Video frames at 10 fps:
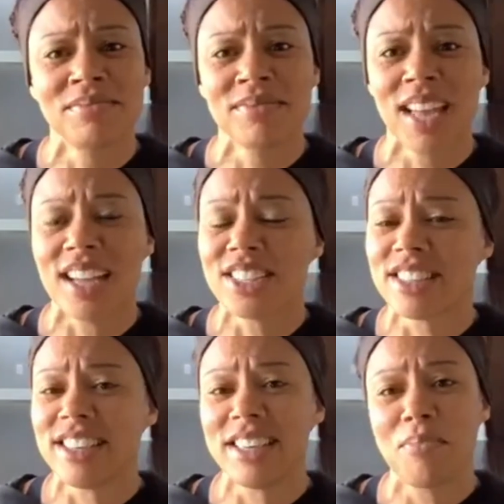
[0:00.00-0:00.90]
I just
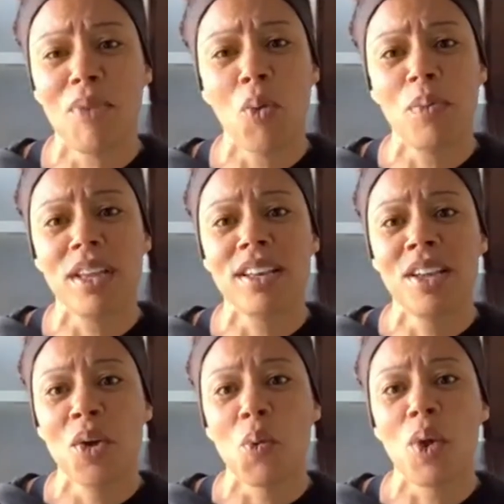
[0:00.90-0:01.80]
need a moment
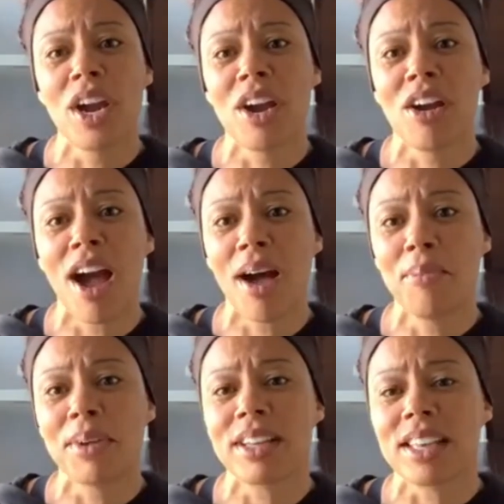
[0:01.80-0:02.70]
where
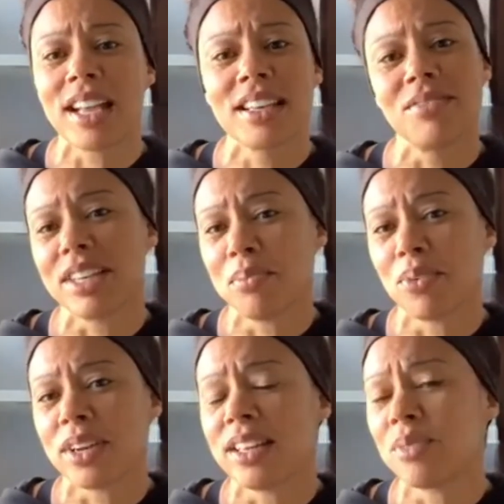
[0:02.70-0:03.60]
I'm collectively
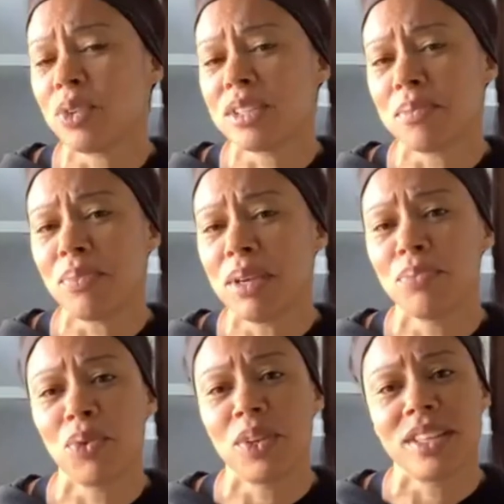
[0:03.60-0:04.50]
breathing with some
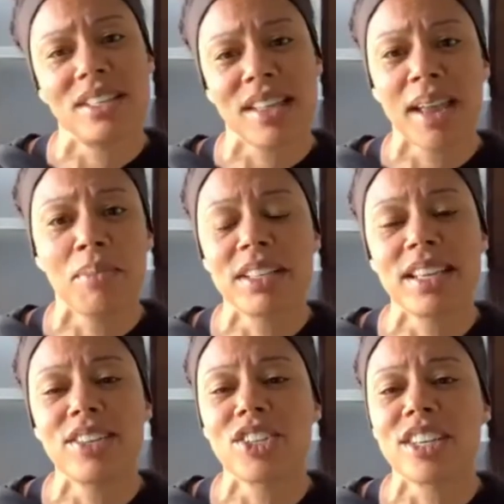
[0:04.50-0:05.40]
people with the same
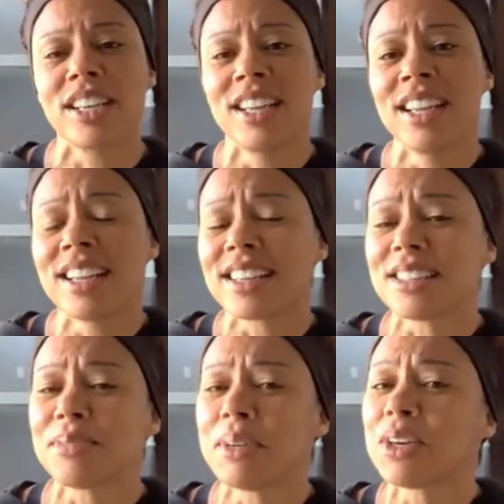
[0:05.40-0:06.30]
intention, because
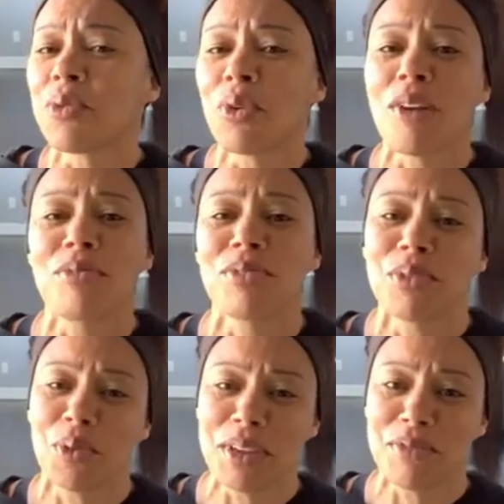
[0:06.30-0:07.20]
it's been a rough
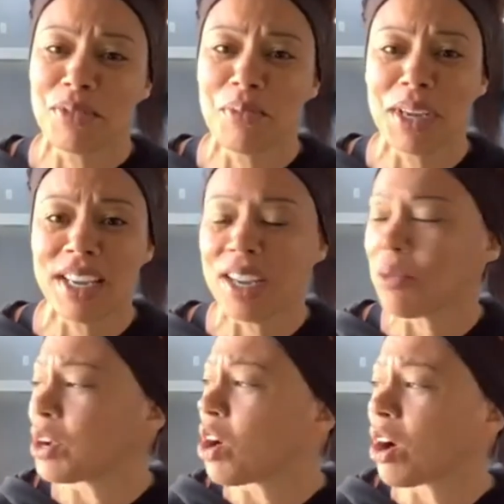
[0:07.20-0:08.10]
week for me in
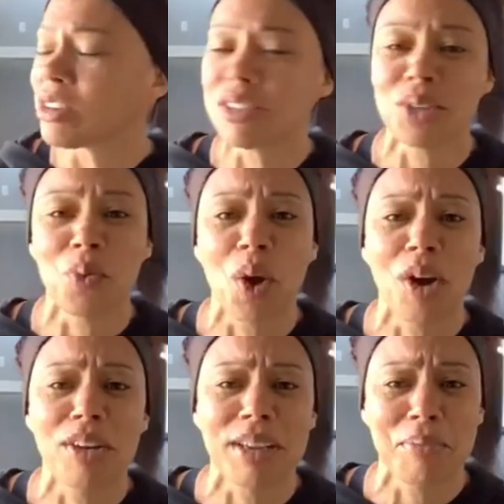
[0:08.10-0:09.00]
regards to
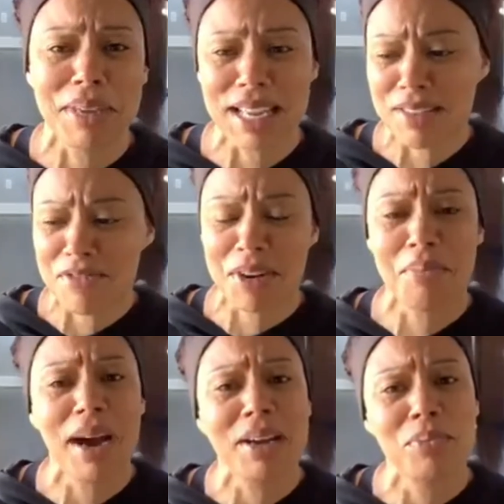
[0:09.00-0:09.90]
work and being in front of
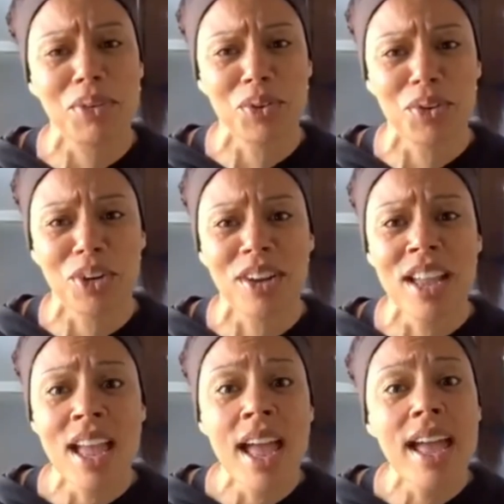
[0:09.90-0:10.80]
my computer
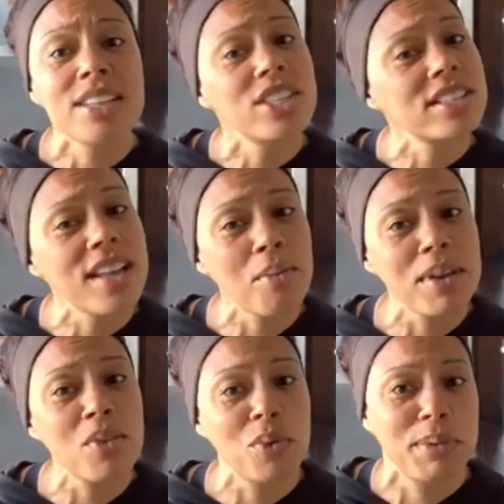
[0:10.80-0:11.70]
and just not
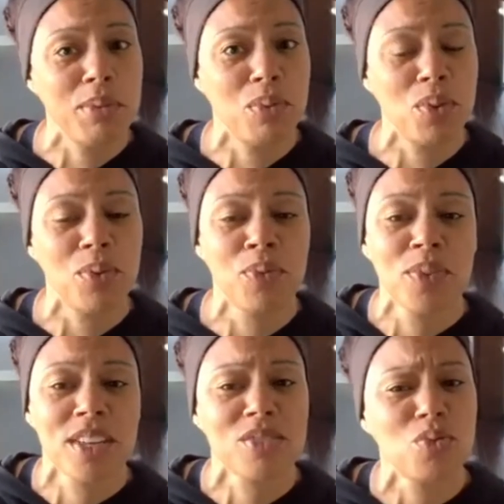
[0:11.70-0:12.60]
being with people.
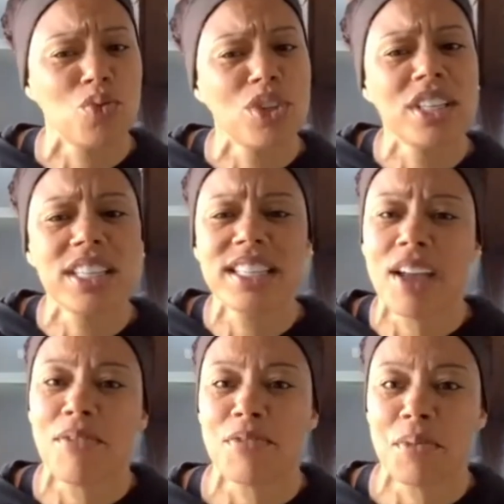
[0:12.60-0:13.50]
It's really
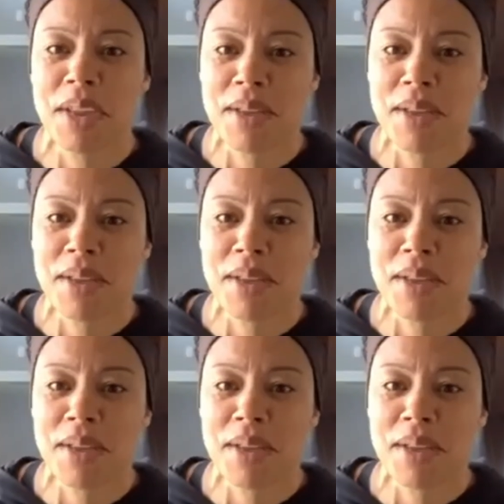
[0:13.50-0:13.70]
tough for me.